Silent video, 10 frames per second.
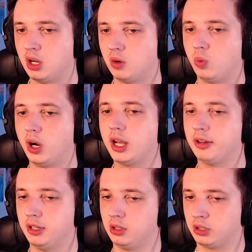Why are
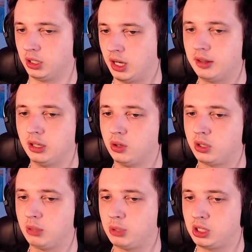they looking? Are they
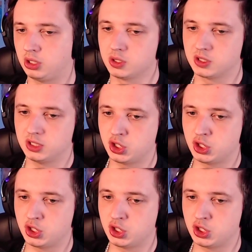looking because